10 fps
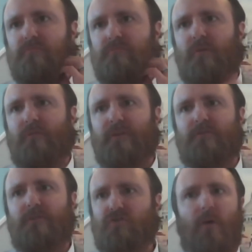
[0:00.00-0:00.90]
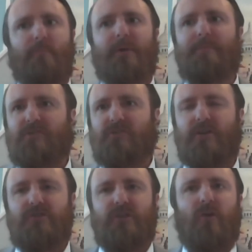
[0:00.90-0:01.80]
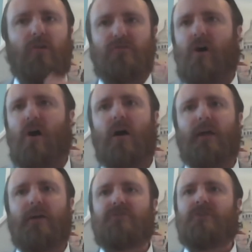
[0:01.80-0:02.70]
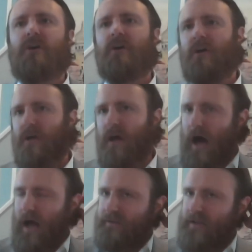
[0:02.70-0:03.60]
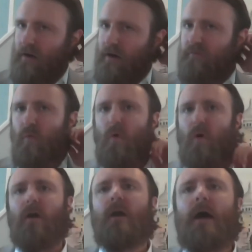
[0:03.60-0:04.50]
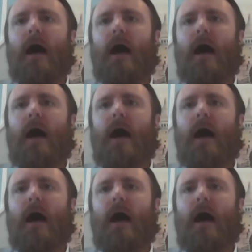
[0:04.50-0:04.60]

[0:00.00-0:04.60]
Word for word: sort of the, the Trump administration ultra hawkish uh, tariff war.